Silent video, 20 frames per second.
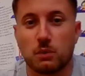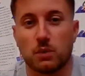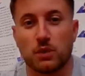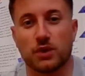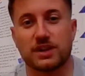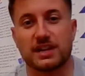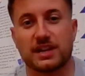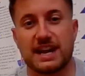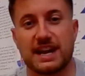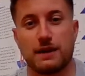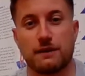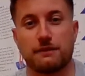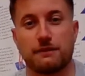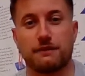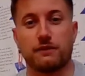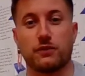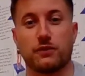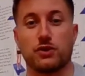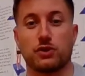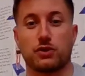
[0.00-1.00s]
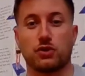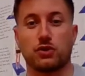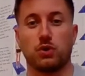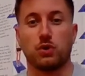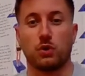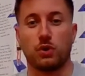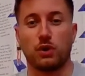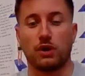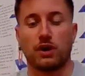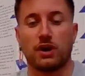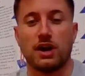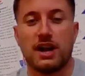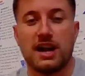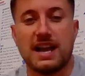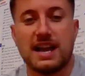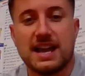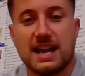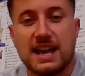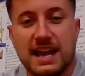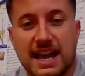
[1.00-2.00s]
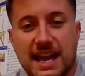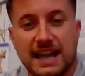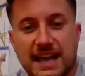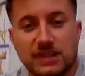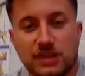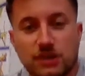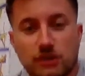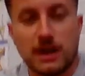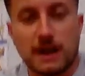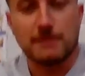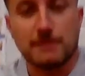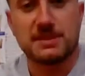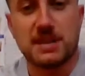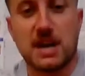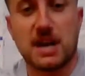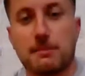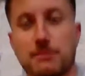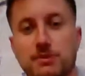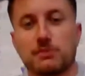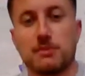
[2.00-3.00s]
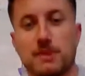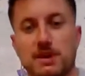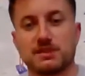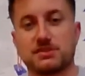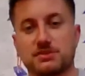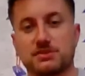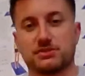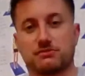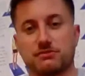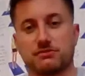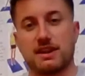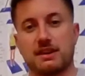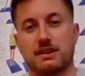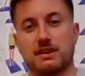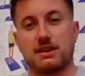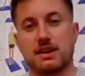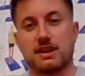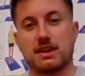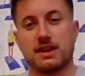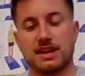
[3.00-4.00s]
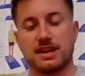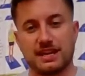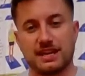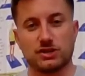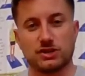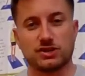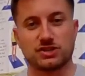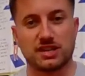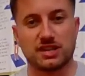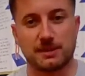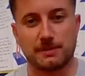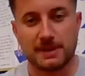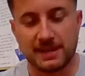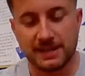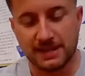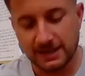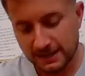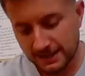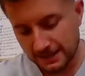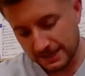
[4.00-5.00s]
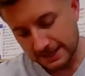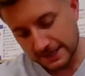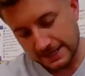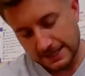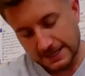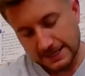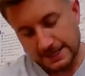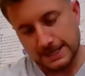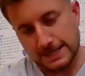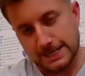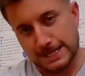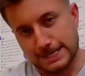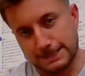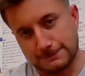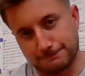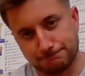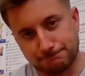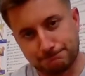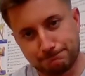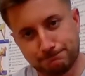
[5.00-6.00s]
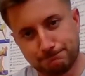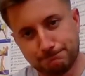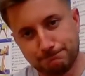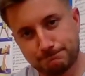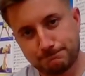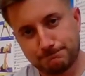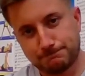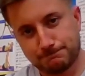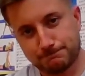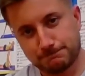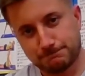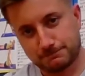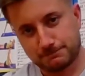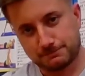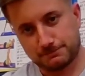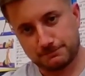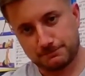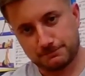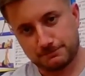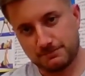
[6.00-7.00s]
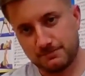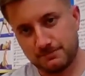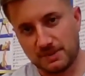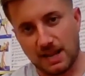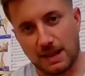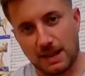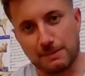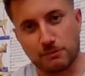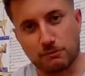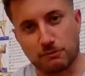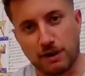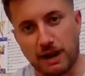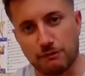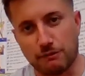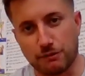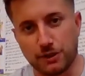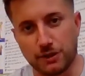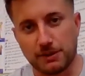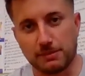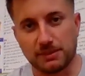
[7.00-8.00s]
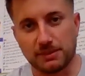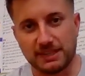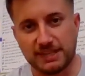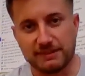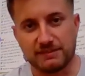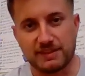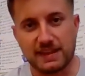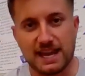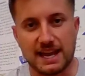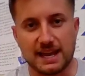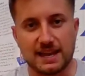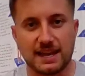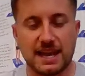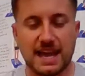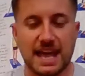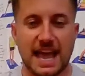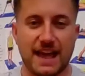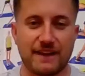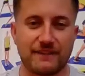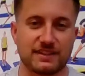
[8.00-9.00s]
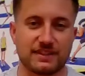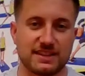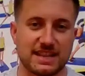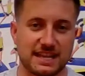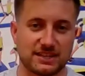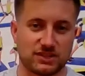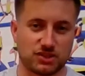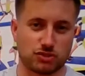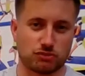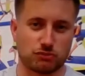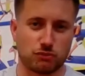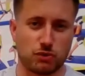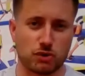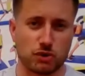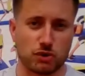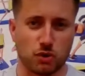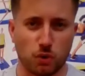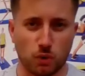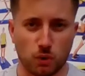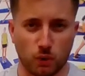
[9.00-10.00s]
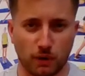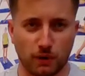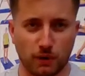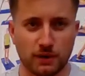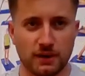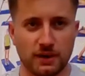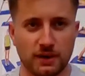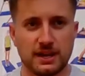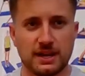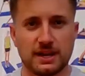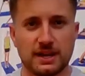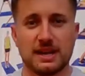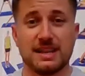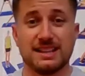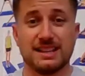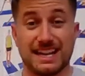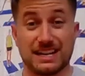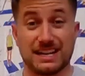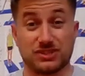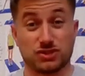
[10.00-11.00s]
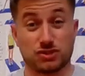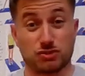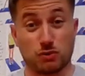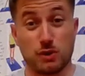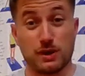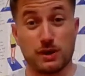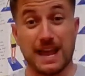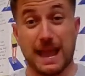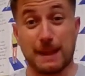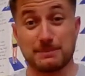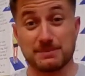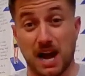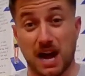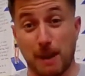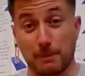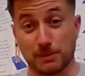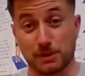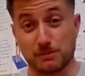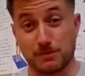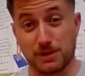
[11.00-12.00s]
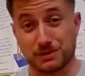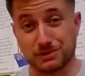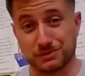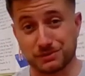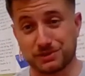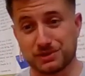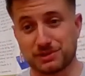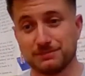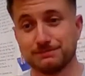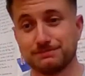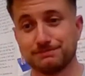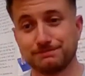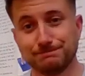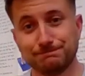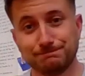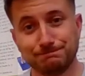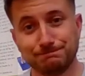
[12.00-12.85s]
workout for your core and your abdominal muscles, right, in your stomach. I really believe that having that strong core, that strong abdominal muscles,